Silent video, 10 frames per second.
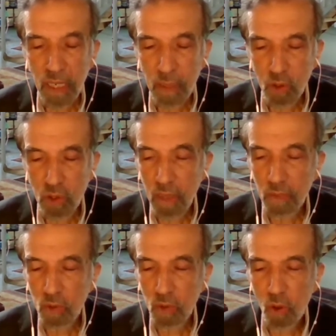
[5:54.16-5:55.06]

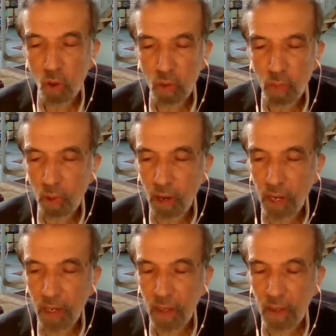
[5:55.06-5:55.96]
Muslims who don't
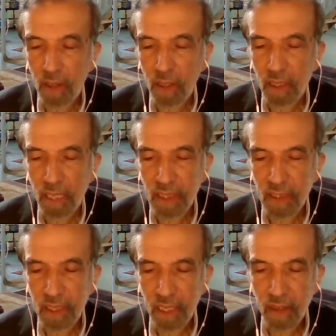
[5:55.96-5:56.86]
pray, they
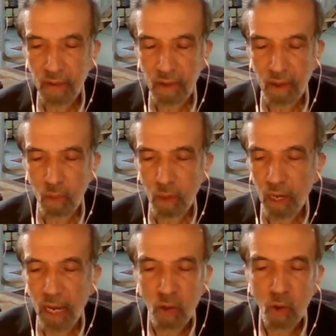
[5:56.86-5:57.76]
say,
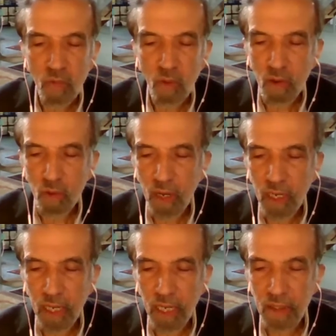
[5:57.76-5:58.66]
well, I don't want to
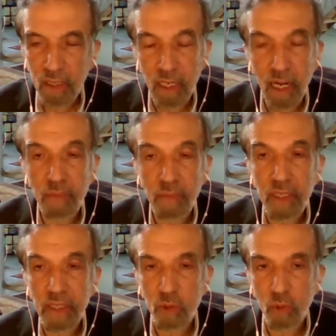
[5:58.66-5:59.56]
engage in an empty
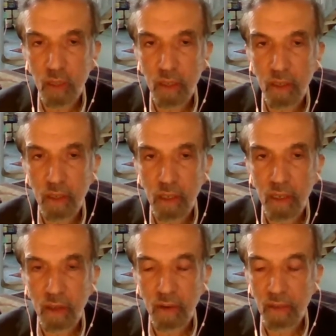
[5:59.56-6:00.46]
ritual,
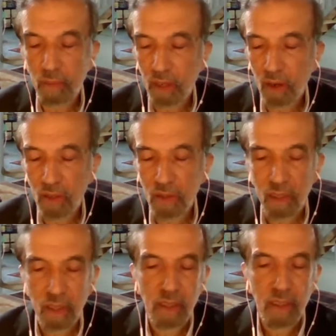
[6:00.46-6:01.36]
right? Because
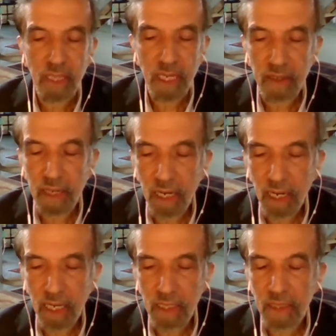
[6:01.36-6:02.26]
they
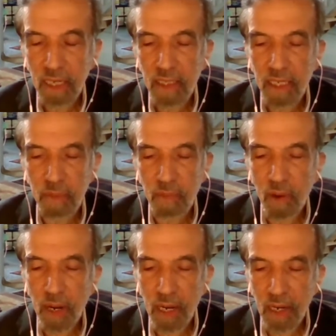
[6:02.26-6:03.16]
realize that they
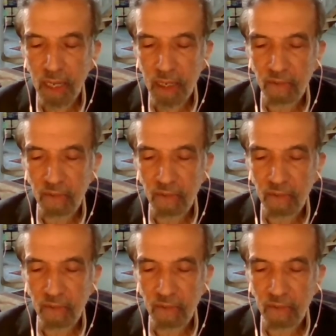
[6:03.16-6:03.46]
prayed like